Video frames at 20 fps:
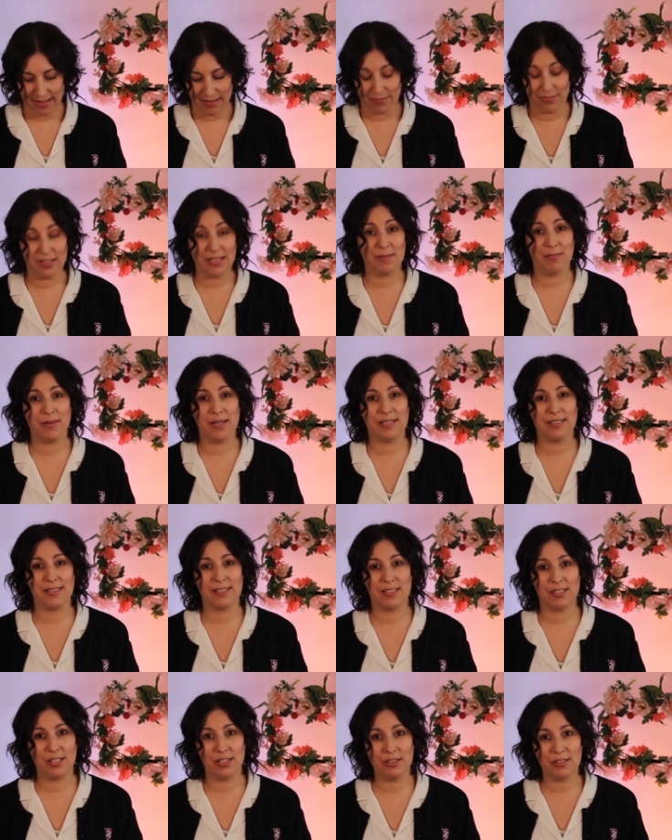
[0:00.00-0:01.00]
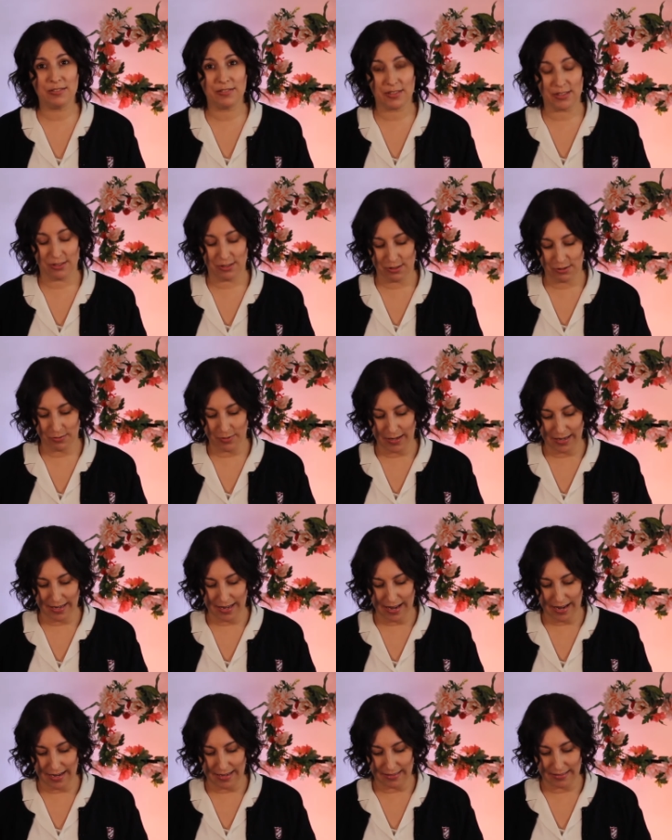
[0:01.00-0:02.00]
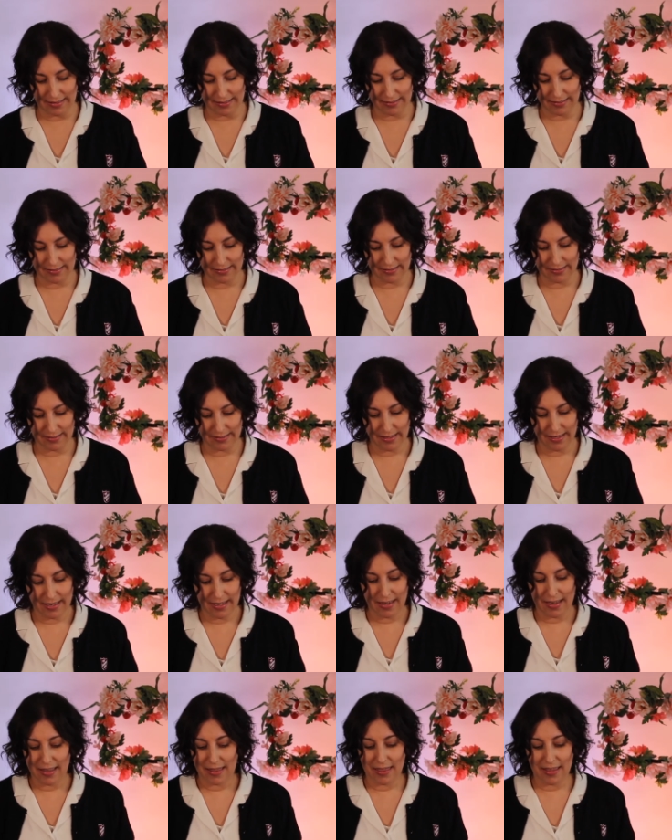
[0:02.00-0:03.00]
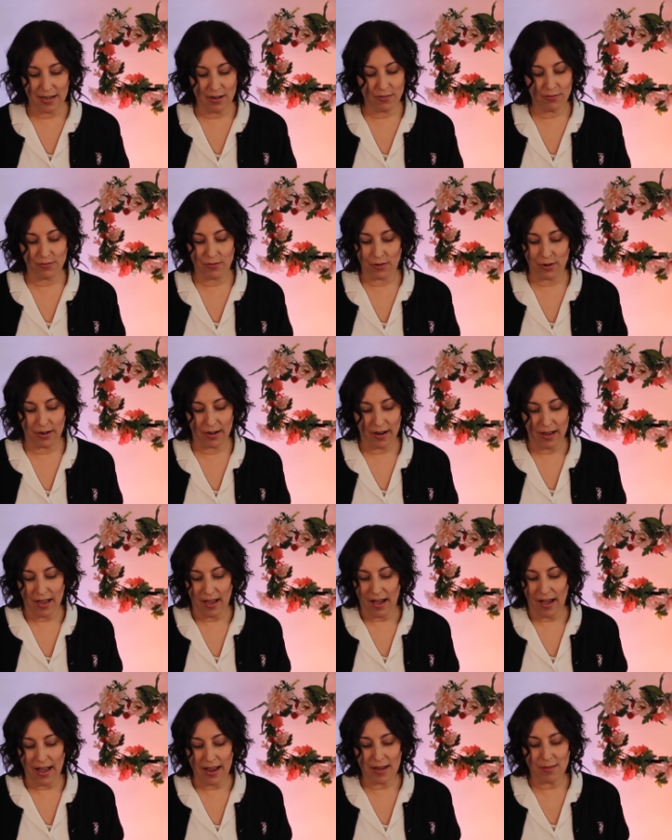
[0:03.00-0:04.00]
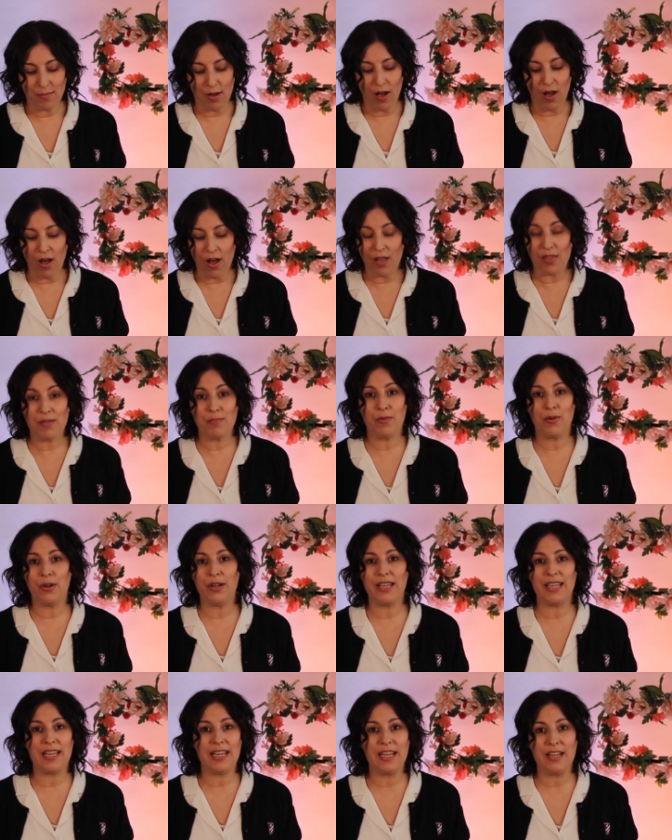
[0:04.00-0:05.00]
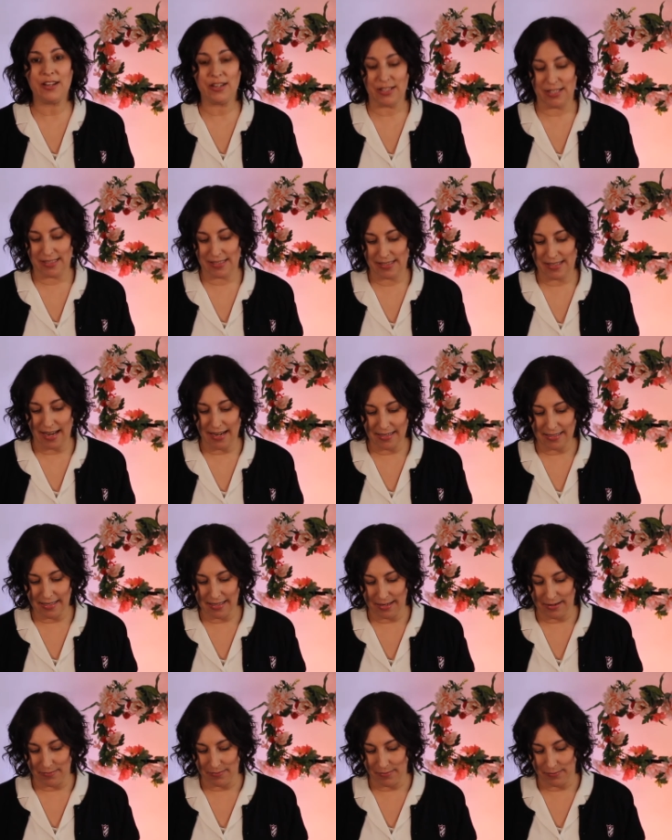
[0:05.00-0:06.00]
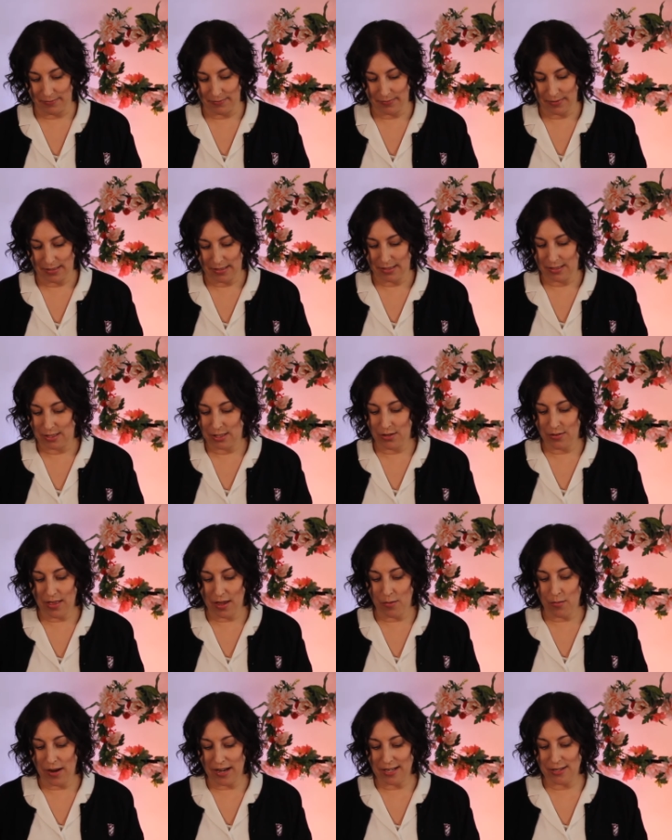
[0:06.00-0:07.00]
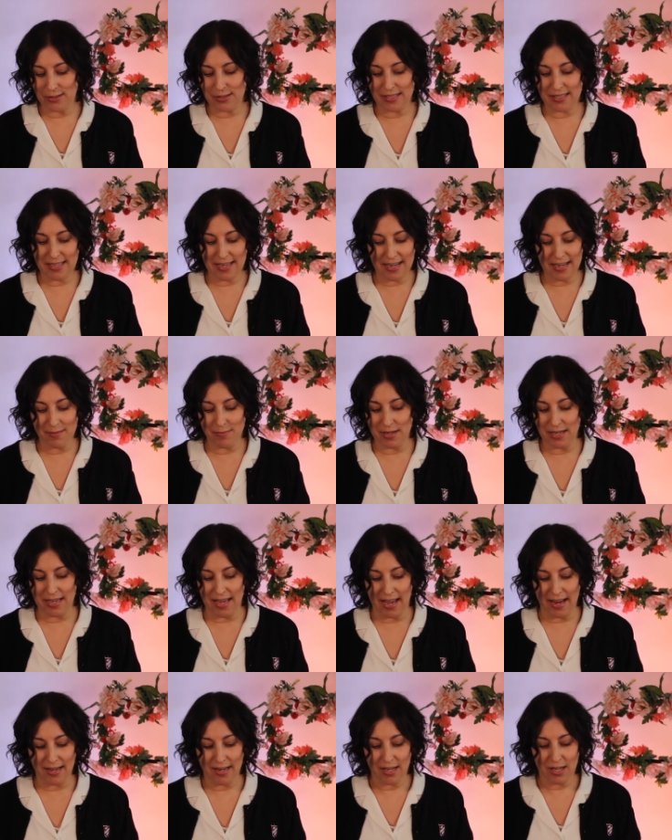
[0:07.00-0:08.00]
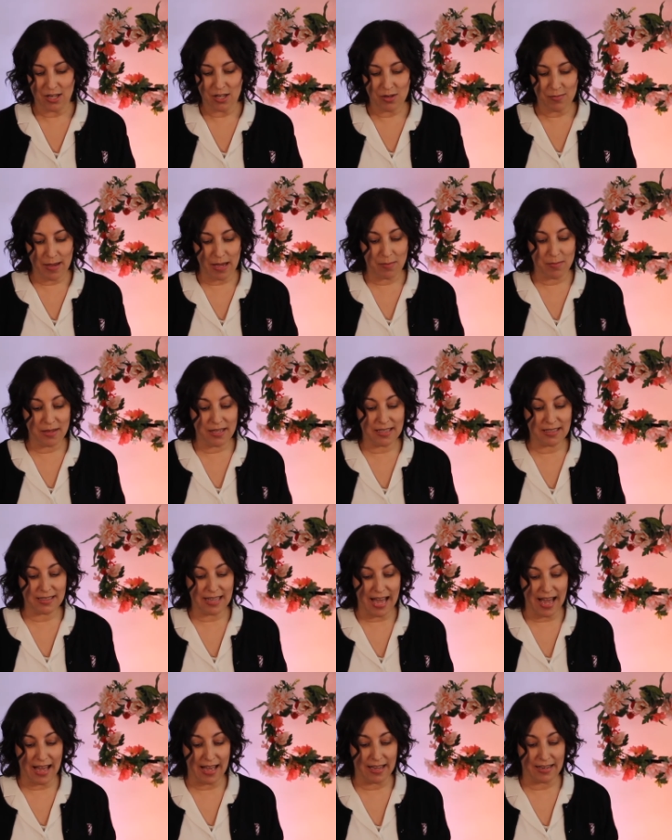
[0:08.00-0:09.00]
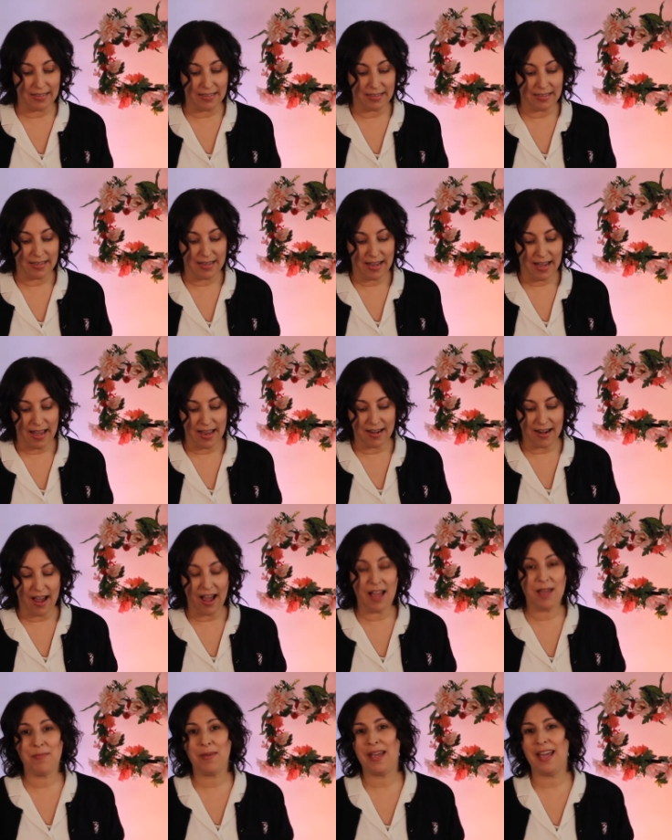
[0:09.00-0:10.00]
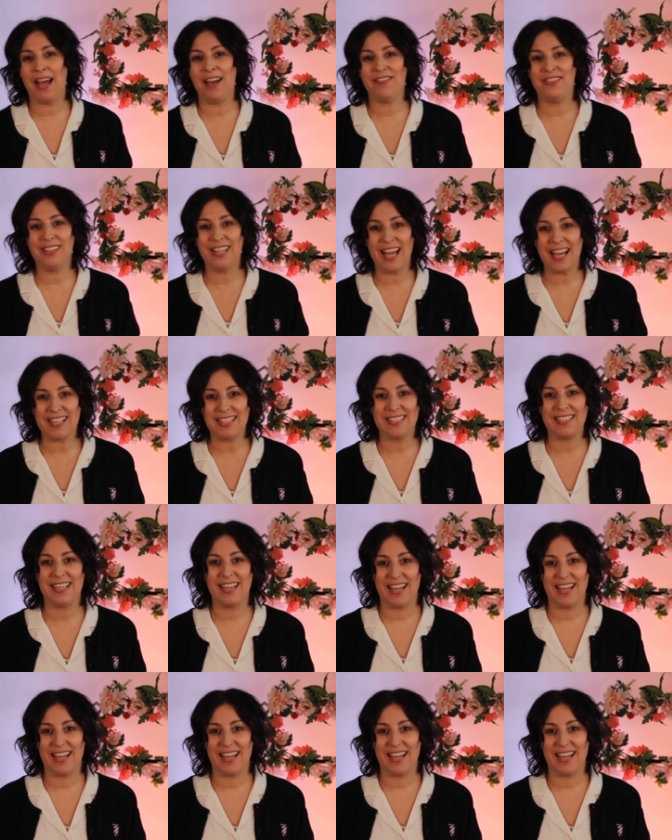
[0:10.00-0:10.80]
Philippians 2, verse 28. Therefore, I am all the more eager to send him, so that when you see him again, you may be glad, and I may have less